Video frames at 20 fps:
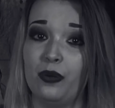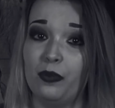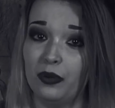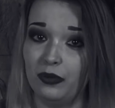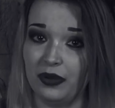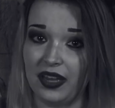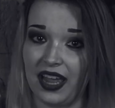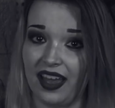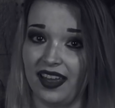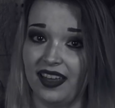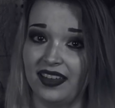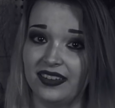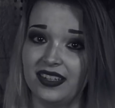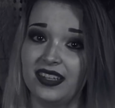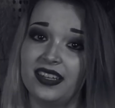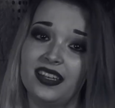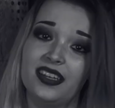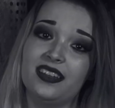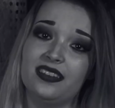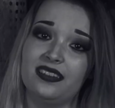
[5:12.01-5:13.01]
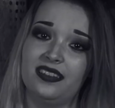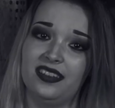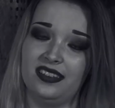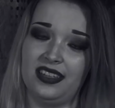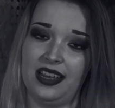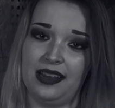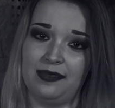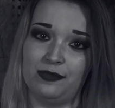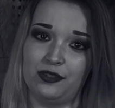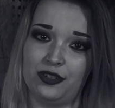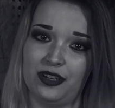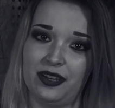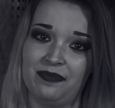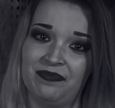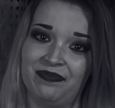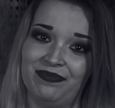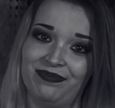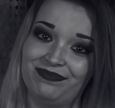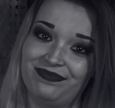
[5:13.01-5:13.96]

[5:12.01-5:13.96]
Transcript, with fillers: but we had the same dream.